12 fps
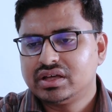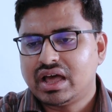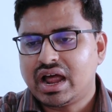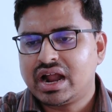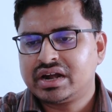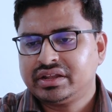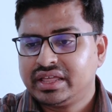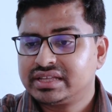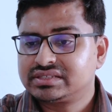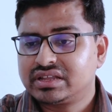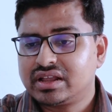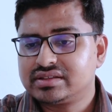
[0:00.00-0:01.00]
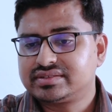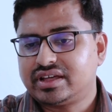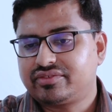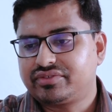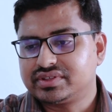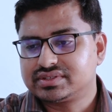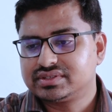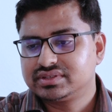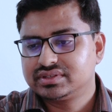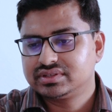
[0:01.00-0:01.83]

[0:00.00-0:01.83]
hard external surface.